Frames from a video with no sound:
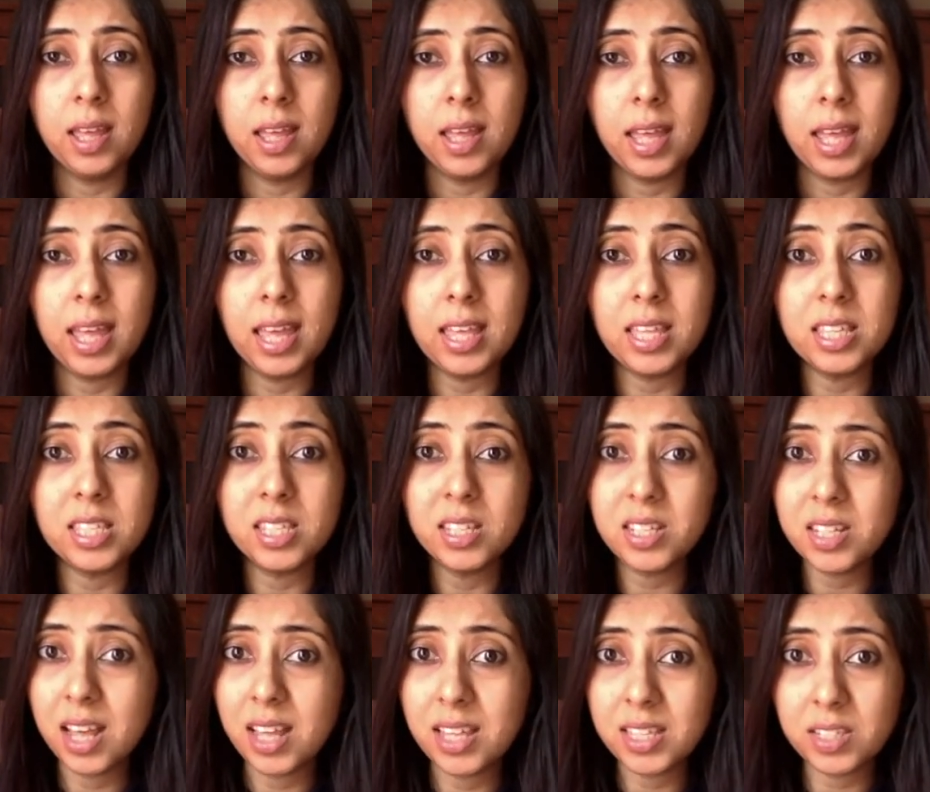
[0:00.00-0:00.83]

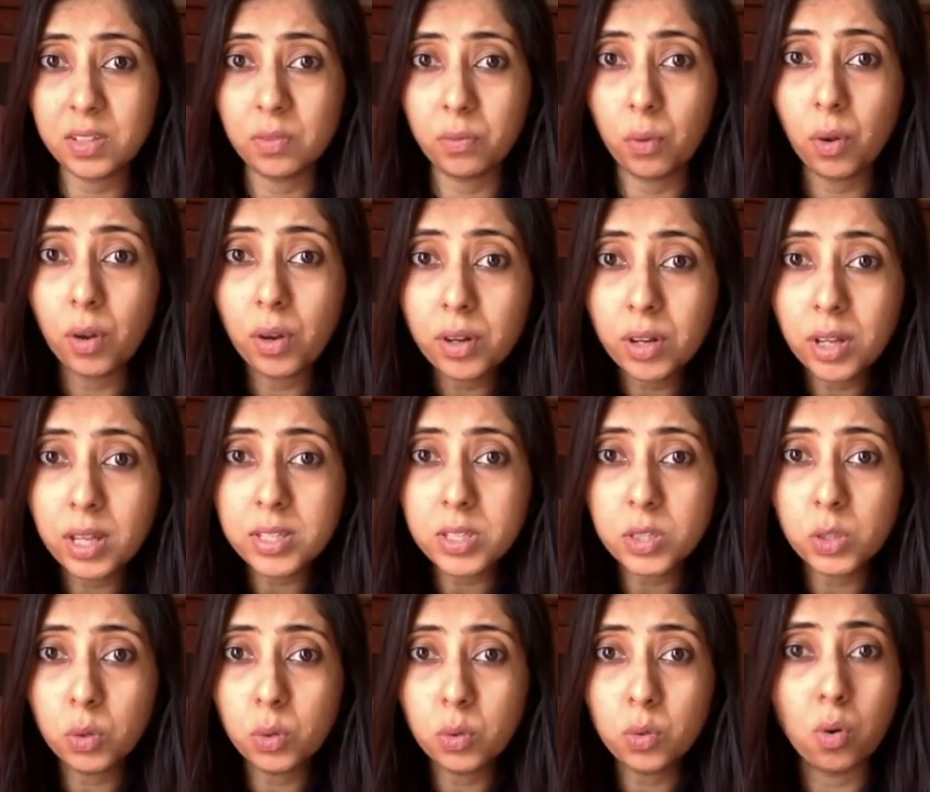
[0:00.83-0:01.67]
isn't as evolved as
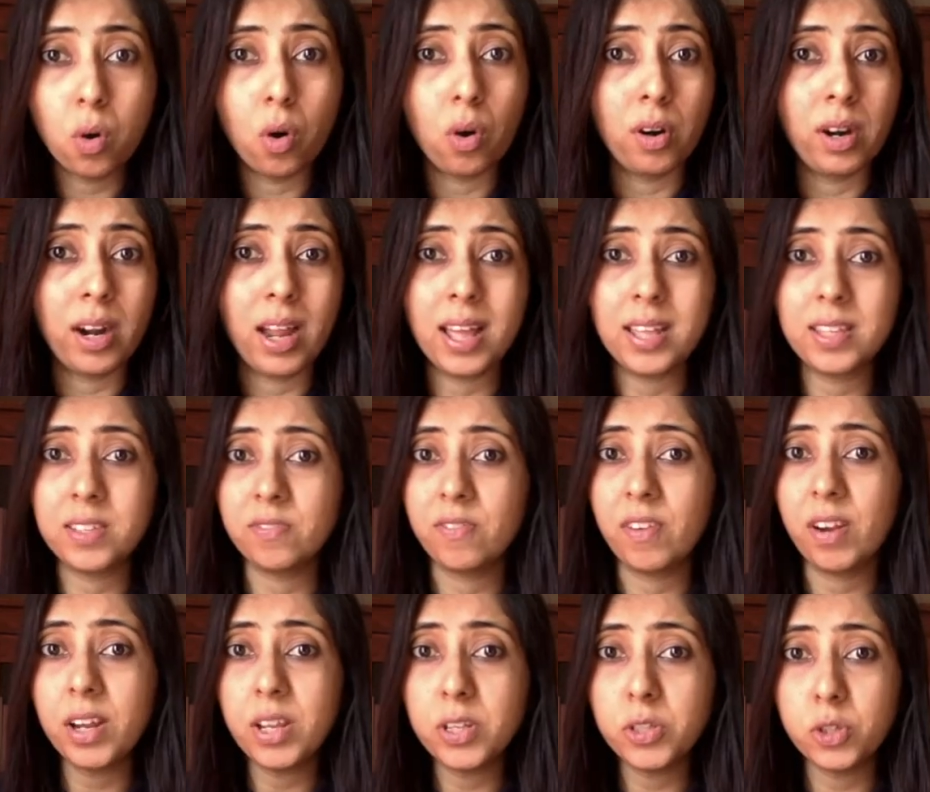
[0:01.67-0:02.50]
you or has
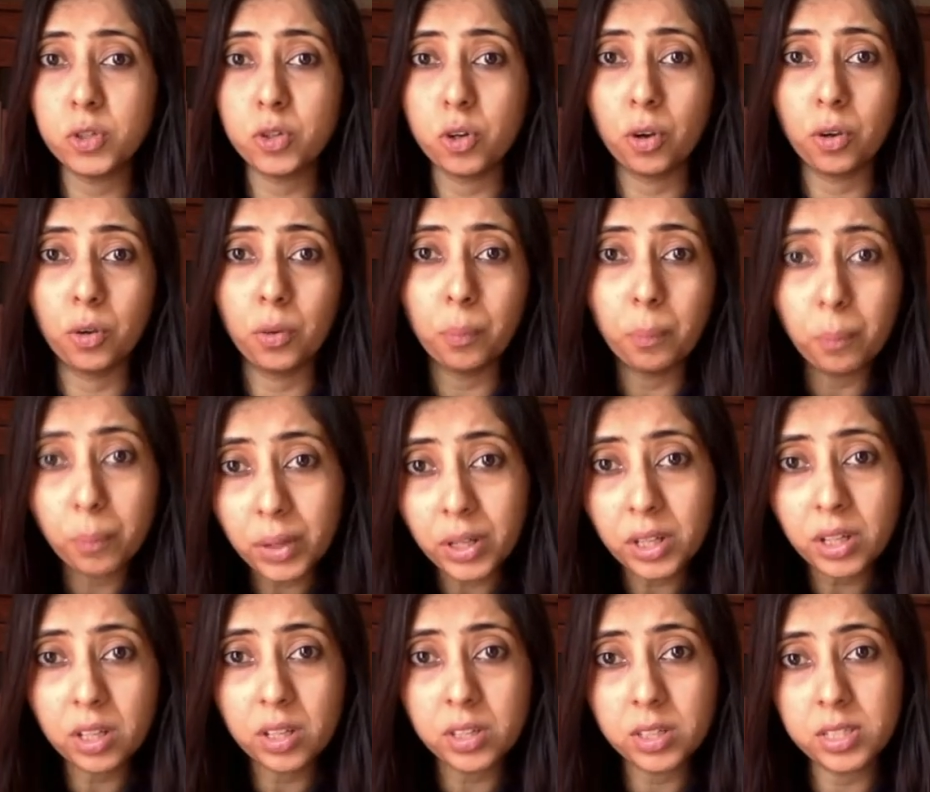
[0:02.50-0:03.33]
very strong
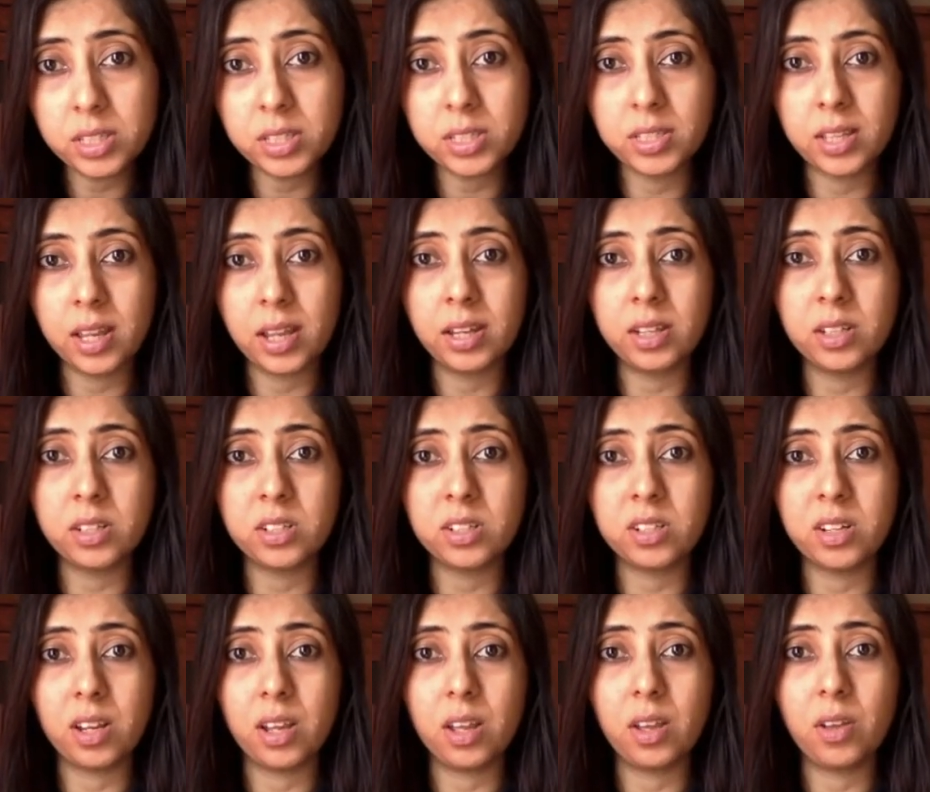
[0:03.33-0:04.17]
opinions that
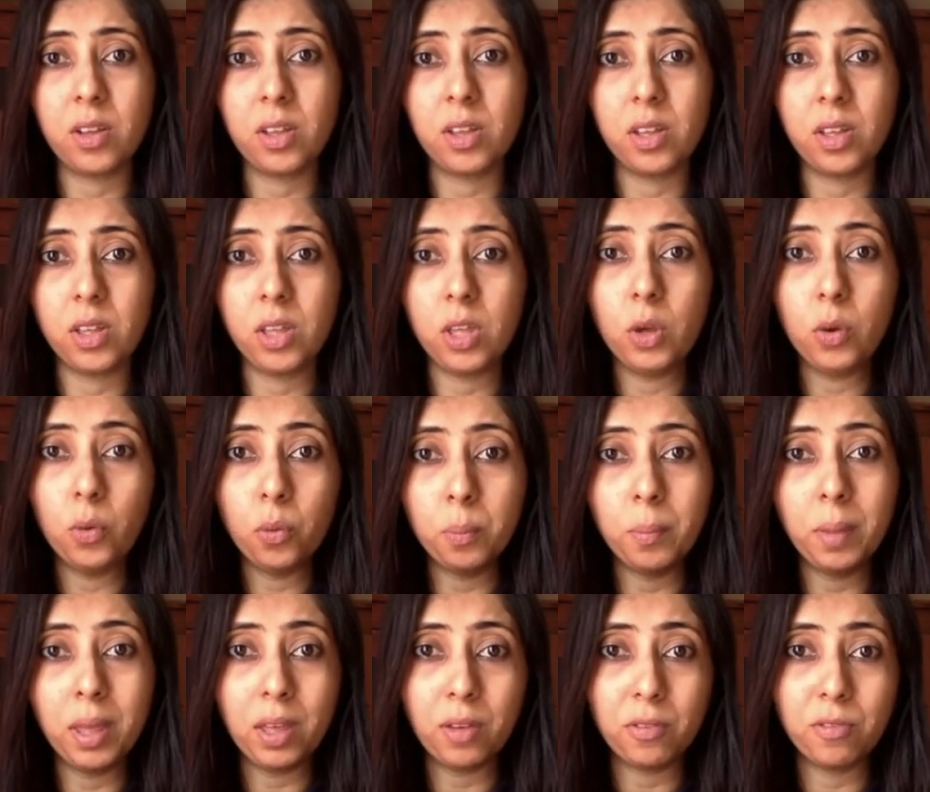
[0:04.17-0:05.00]
you
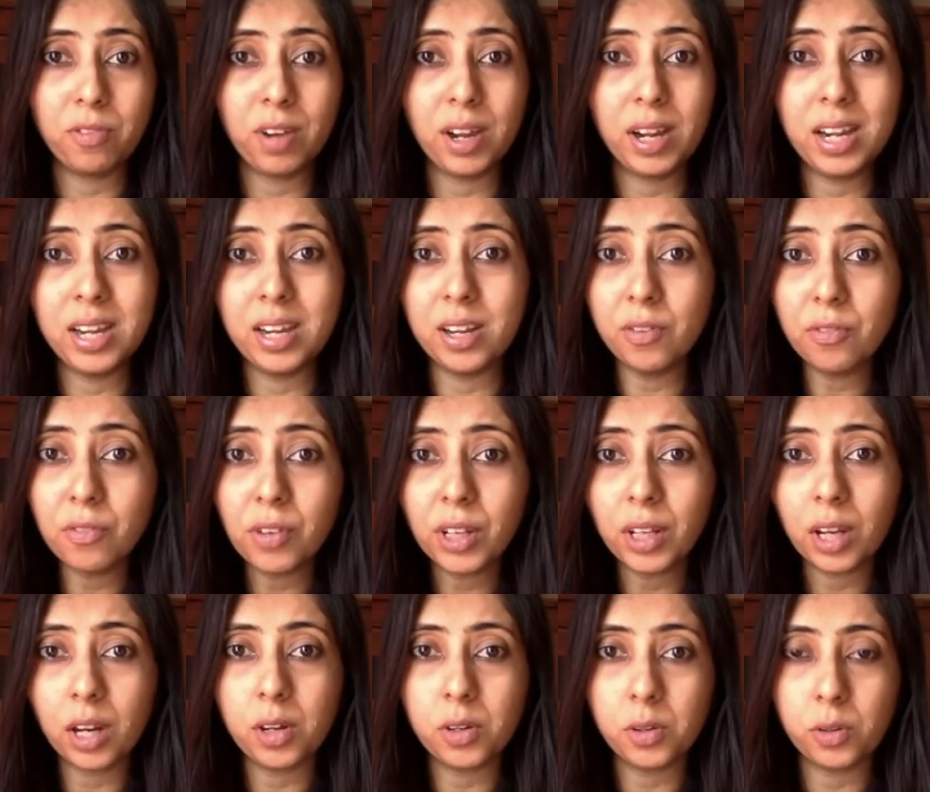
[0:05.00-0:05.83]
may find
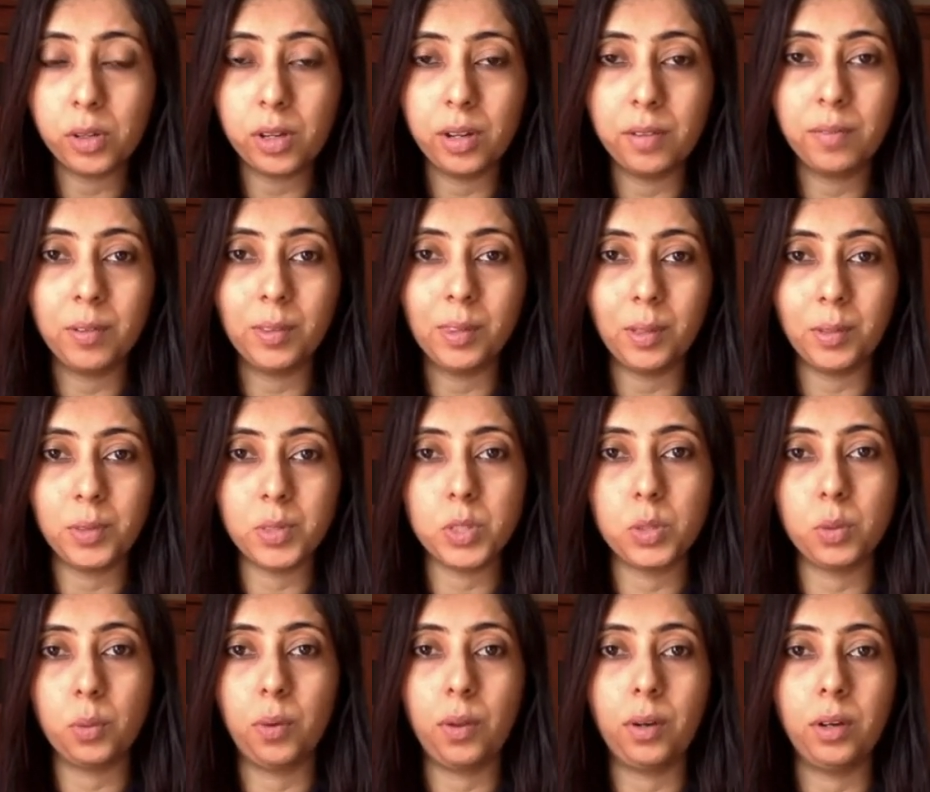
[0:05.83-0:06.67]
difficult to live with, and
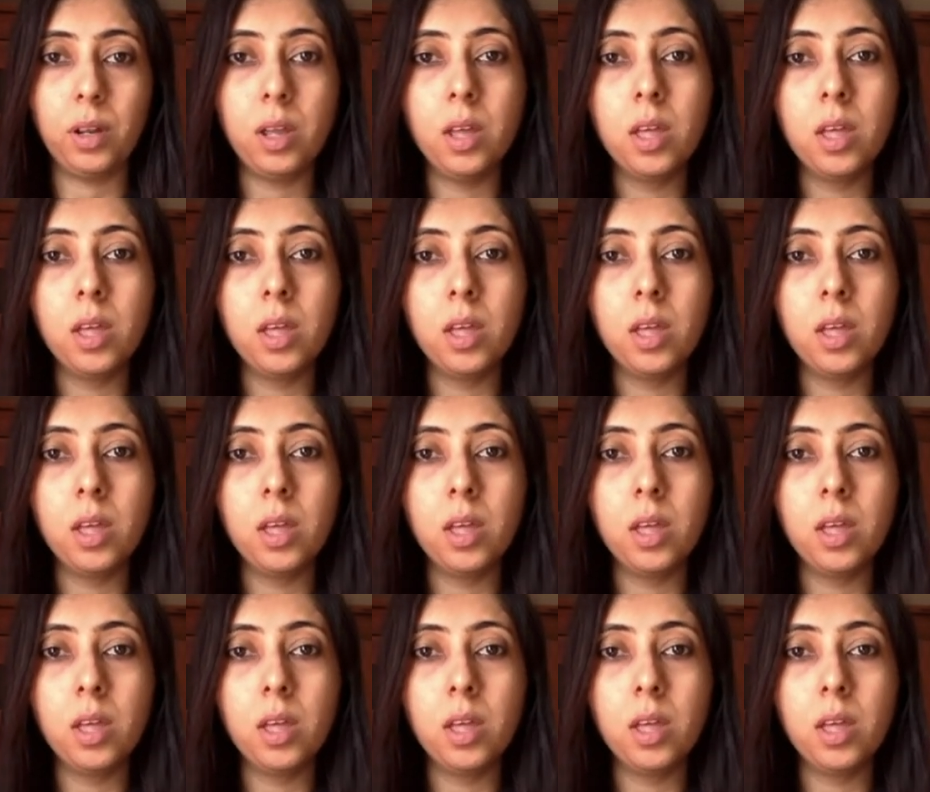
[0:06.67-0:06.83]
so on.